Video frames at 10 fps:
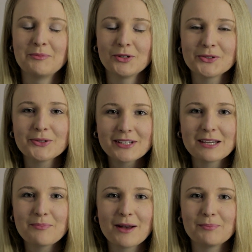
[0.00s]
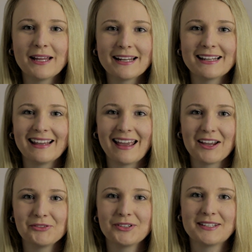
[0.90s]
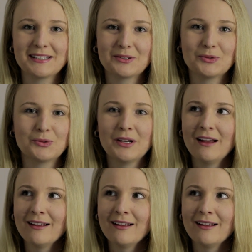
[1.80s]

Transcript: I'm not talking about planning every single